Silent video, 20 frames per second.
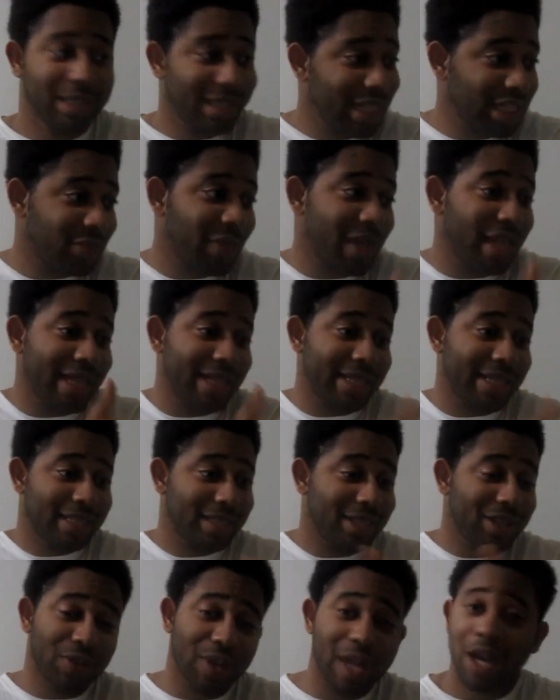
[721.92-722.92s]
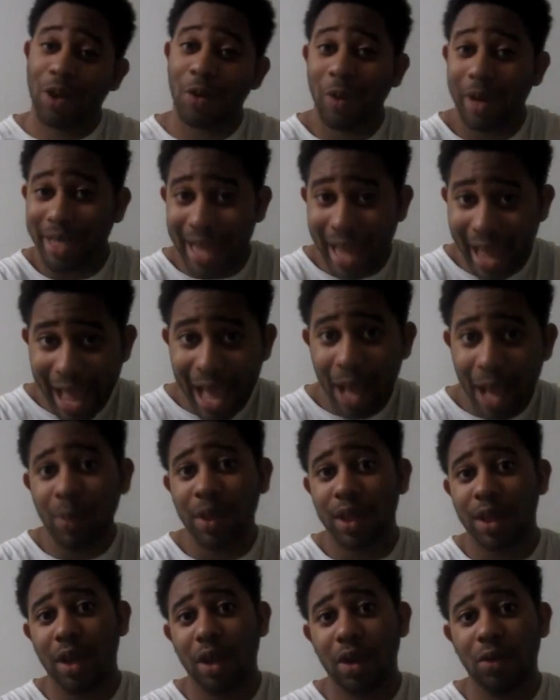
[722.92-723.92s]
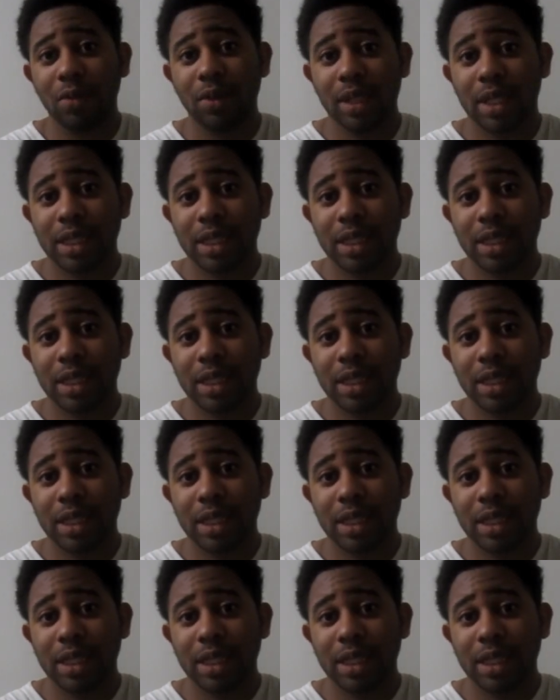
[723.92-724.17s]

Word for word: doesn't mean that it's still not going to happen though.